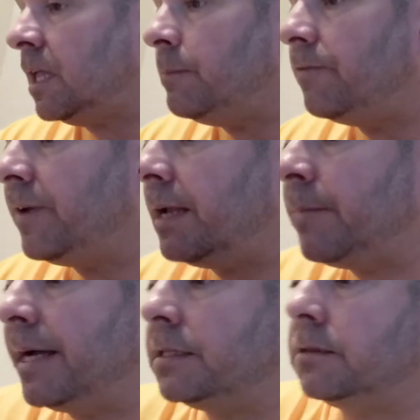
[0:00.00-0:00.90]
Let me find
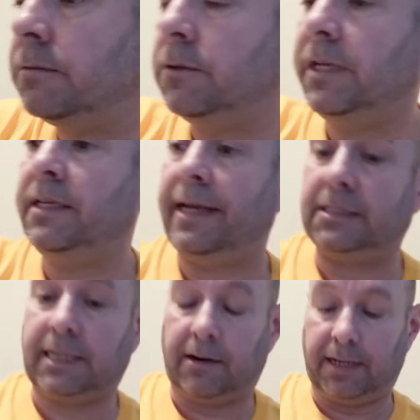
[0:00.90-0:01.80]
my
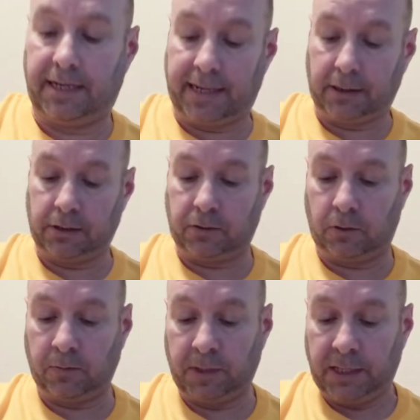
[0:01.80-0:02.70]
index card on
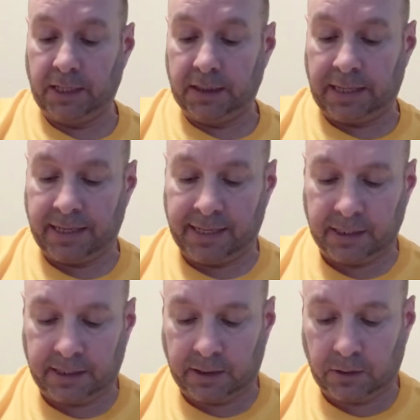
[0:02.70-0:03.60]
Ektachrome.
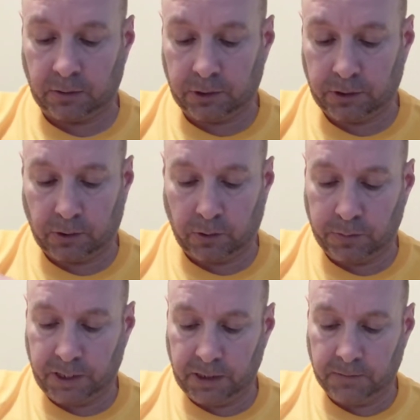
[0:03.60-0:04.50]
Diane Carroll
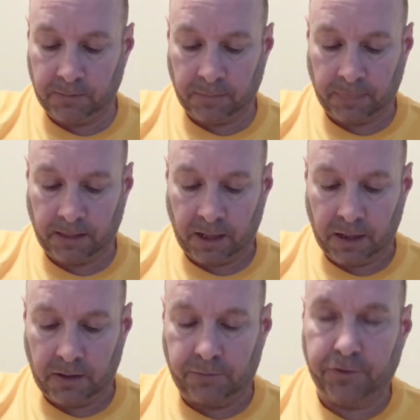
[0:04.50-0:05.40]
Jacoby
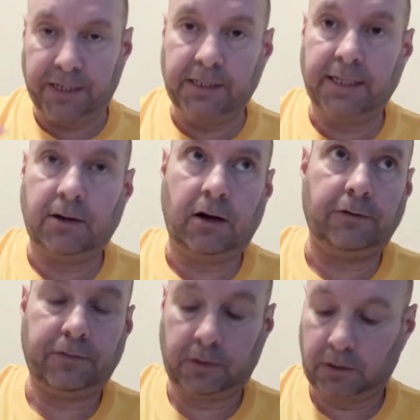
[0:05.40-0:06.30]
and Fred
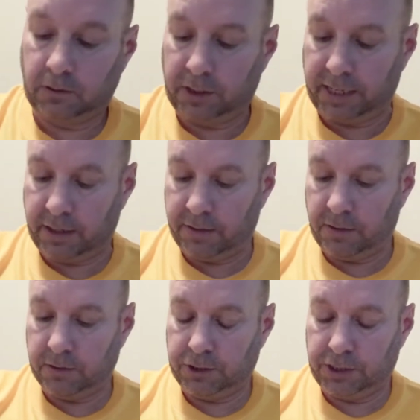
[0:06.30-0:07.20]
Kidhoff. Okay,
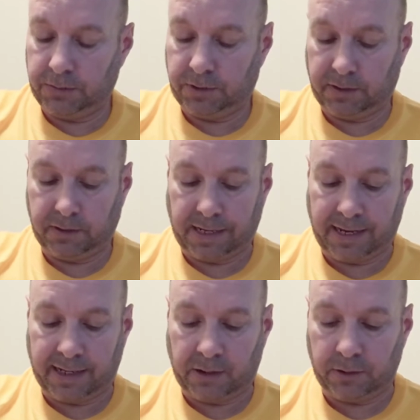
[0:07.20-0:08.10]

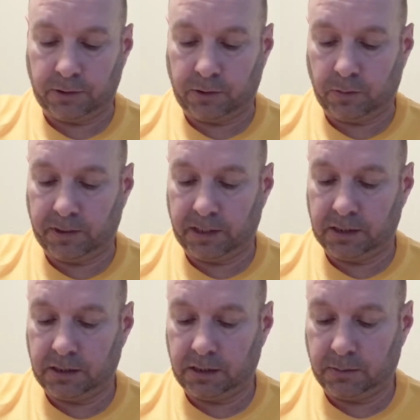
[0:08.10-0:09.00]
Diane Carroll Jacoby
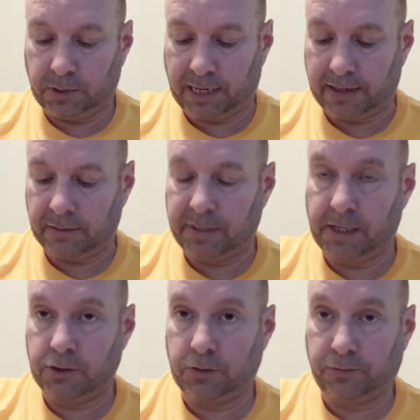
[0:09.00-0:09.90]
is the product
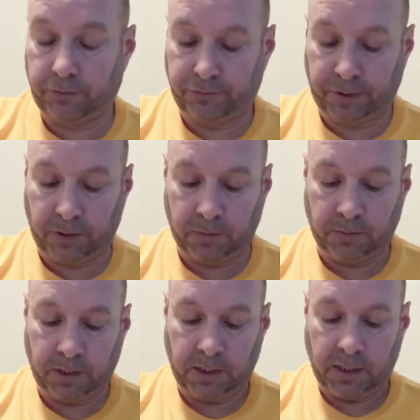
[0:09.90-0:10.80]
manager for film,
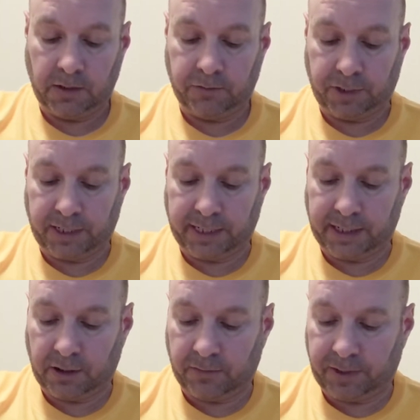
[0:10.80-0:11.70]
and Fred
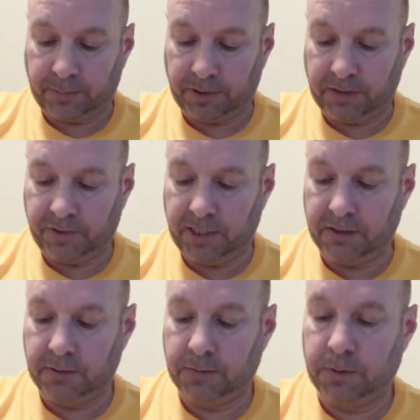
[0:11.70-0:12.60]
Kidhoff, I believe
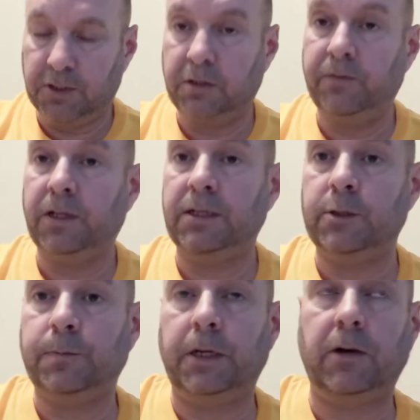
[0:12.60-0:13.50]
he specifically
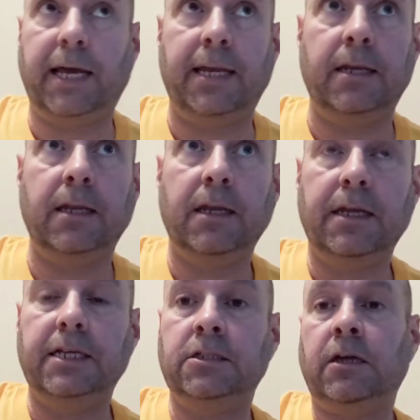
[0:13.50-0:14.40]
spearheaded,
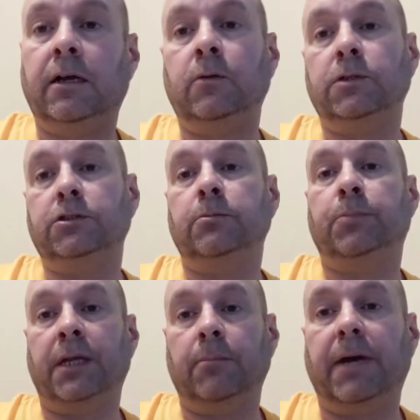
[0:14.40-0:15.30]
his title was to
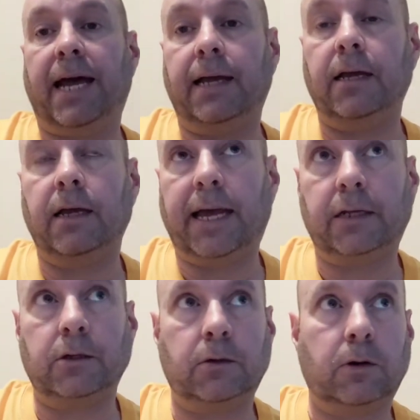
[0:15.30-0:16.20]
bring back
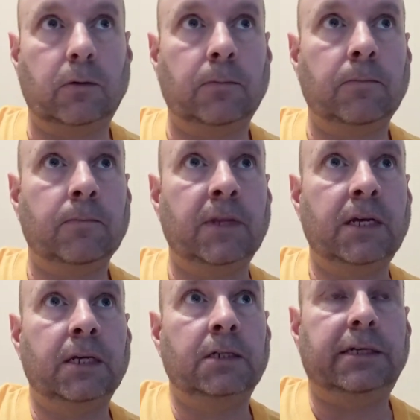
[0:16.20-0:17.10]
Ektachrome.
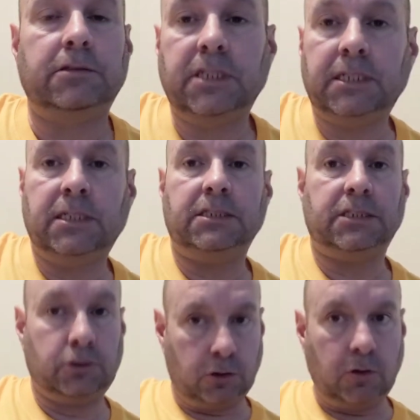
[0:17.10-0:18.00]
Now dig this,
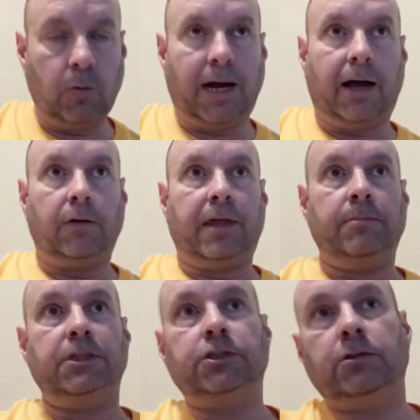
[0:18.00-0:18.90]
it took a while. They
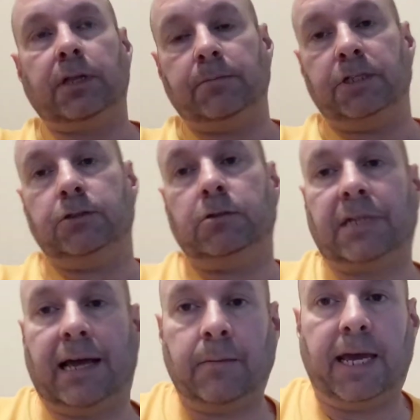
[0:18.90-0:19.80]
missed their
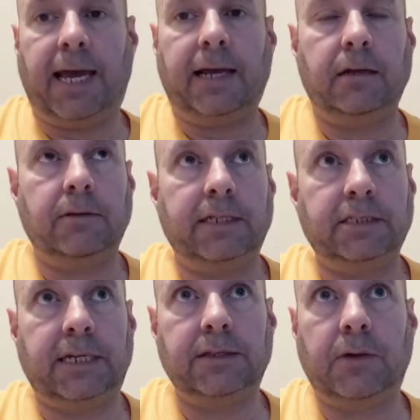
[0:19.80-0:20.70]
time hack. They
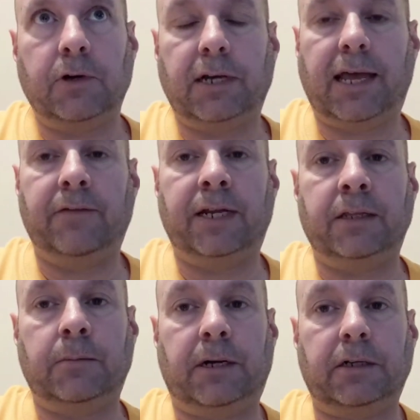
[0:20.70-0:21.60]
said they were going to have it
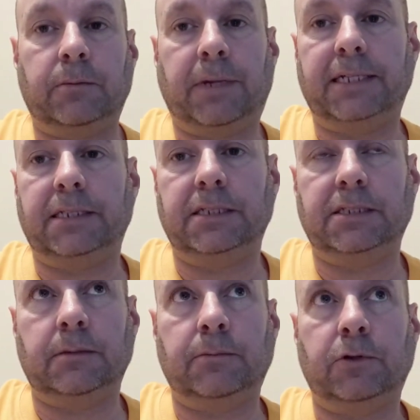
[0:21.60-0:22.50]
on the market by
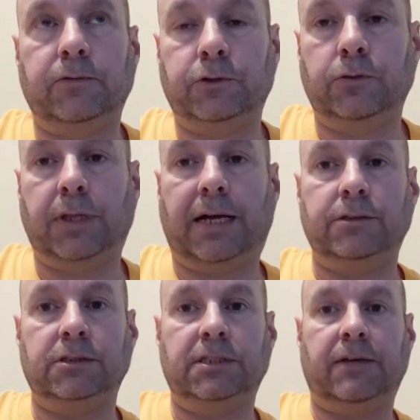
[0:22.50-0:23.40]
December of
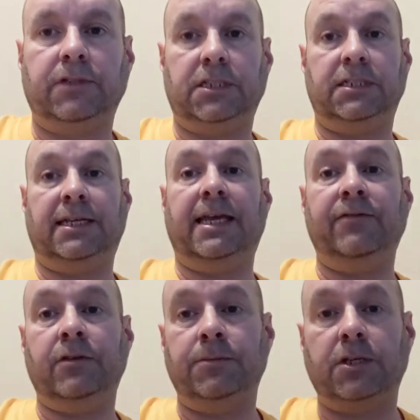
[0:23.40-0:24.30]
2017. They
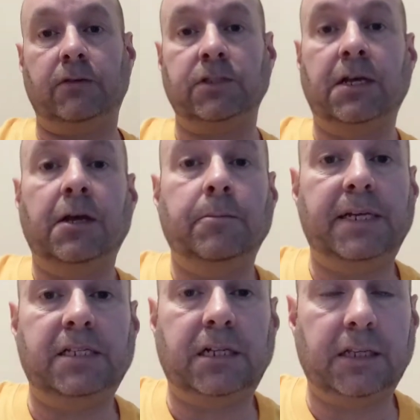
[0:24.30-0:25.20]
gave themselves
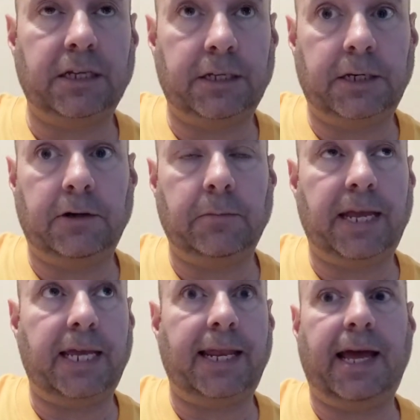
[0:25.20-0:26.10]
basically a year to
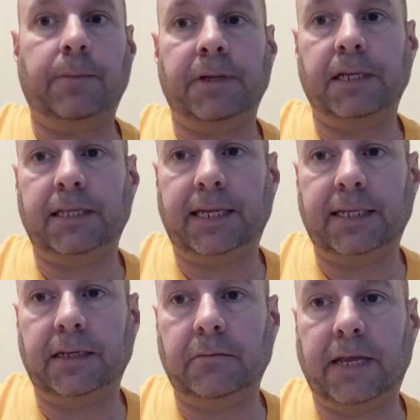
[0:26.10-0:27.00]
make it happen, and they
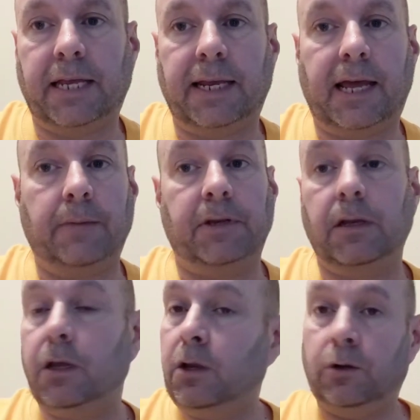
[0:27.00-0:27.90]
didn't make it happen.
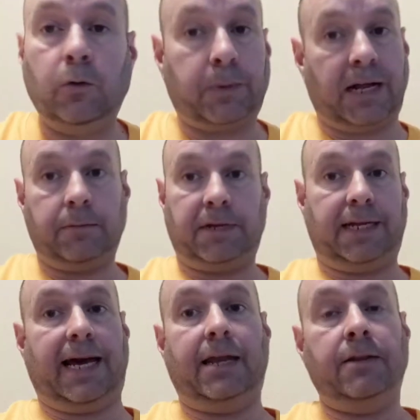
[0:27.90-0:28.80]
No problem, I
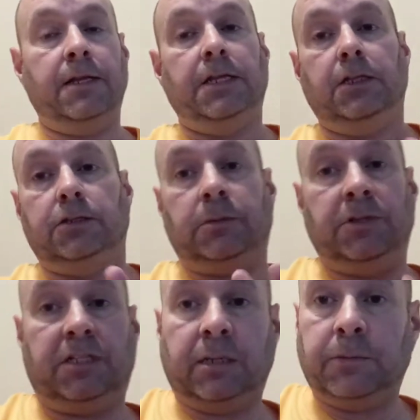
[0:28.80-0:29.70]
got it. Some
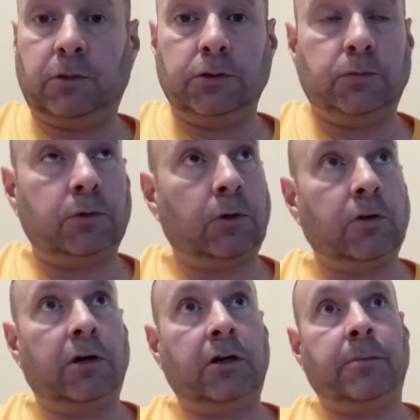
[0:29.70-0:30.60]
of the chemicals were no
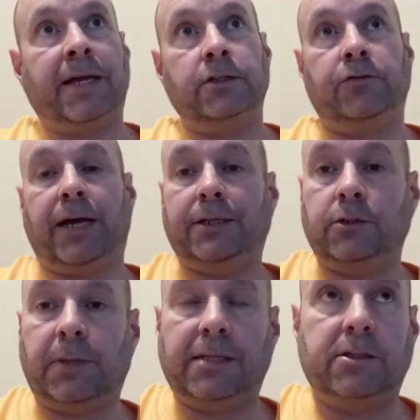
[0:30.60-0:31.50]
longer
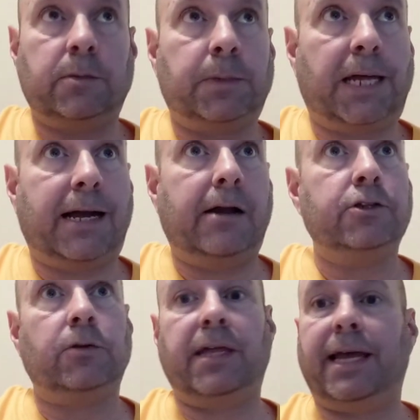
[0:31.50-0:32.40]
manufactured by the supplier,
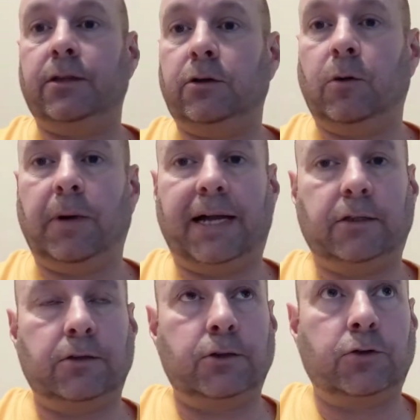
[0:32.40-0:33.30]
so they had to go back
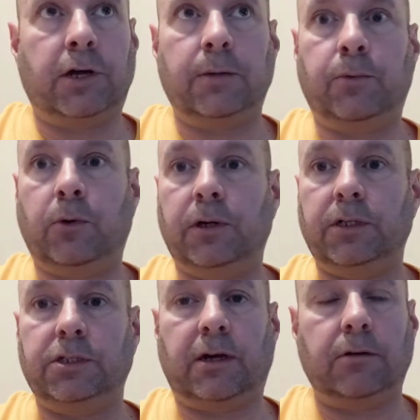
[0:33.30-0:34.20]
to the drawing board
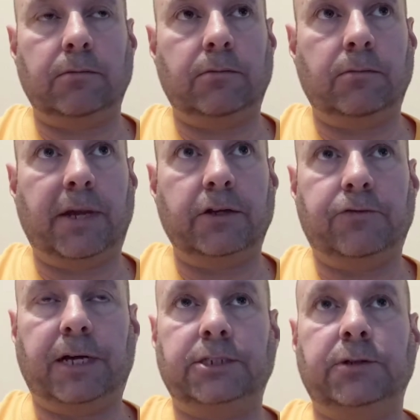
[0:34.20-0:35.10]
and start
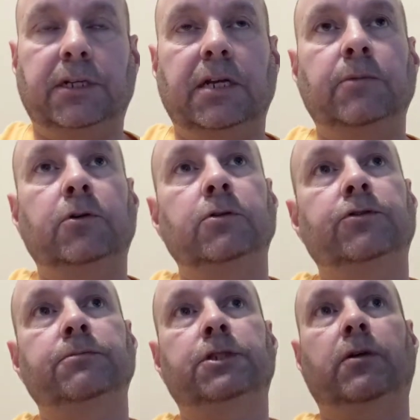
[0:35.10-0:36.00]
manufacturing chemicals
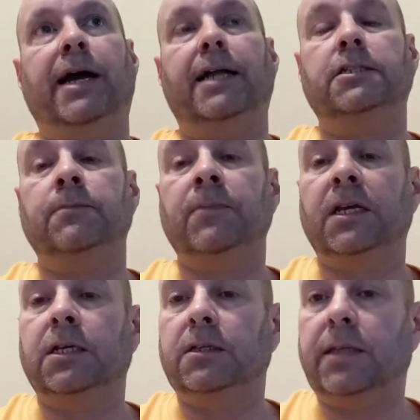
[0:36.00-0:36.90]
from scratch.
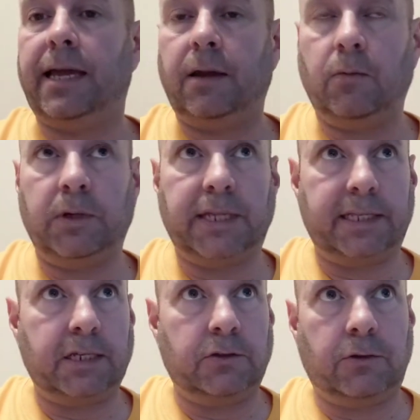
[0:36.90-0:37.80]
When they
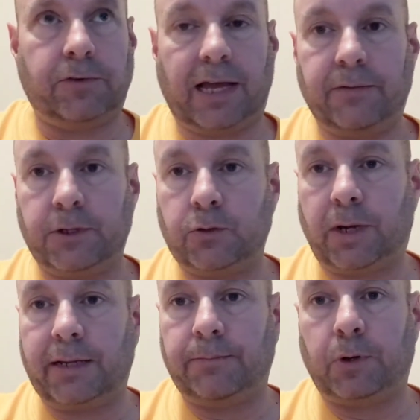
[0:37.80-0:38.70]
did their 5-inch
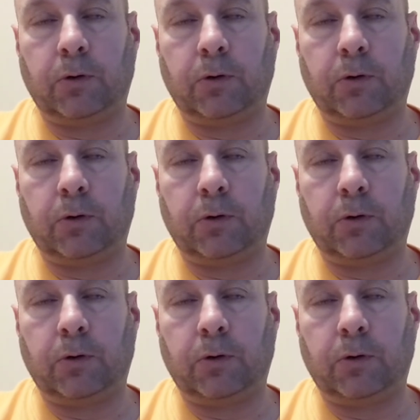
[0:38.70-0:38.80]
wide